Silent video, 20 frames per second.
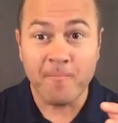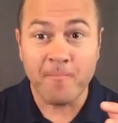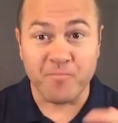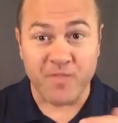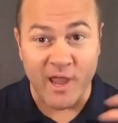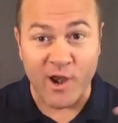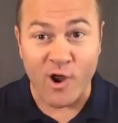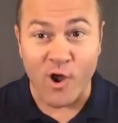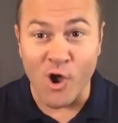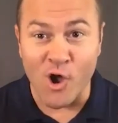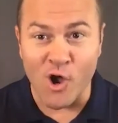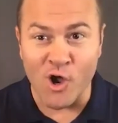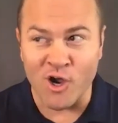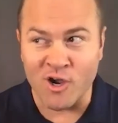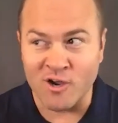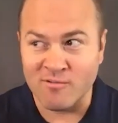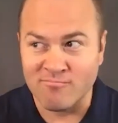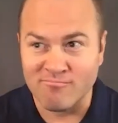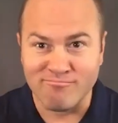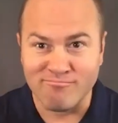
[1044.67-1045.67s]
that
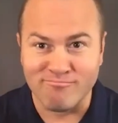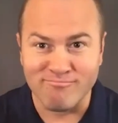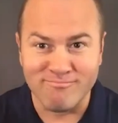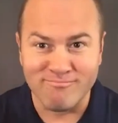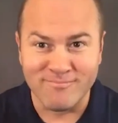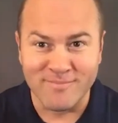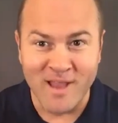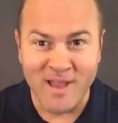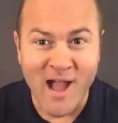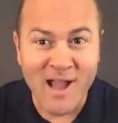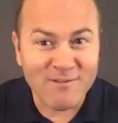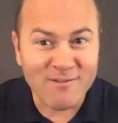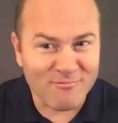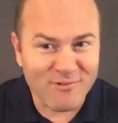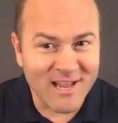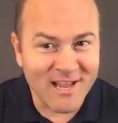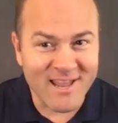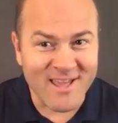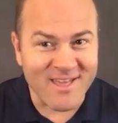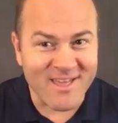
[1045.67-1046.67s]
are not
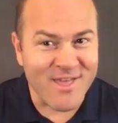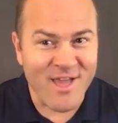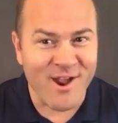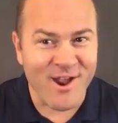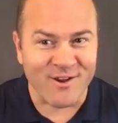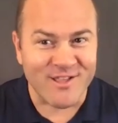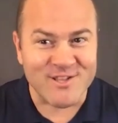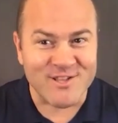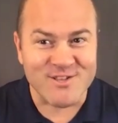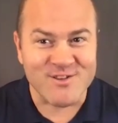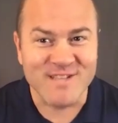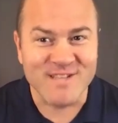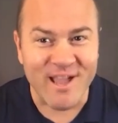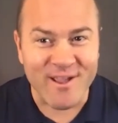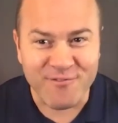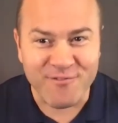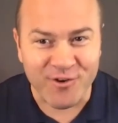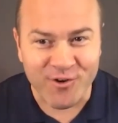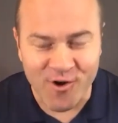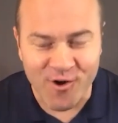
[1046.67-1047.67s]
really there that you
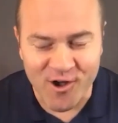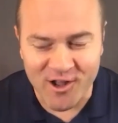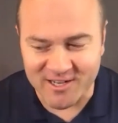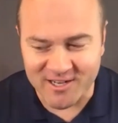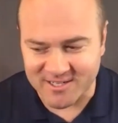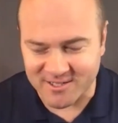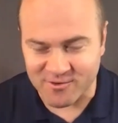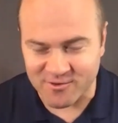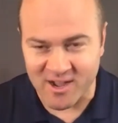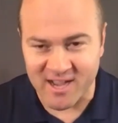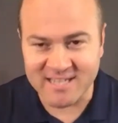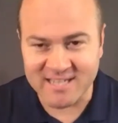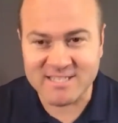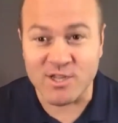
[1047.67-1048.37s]
take for granted, right?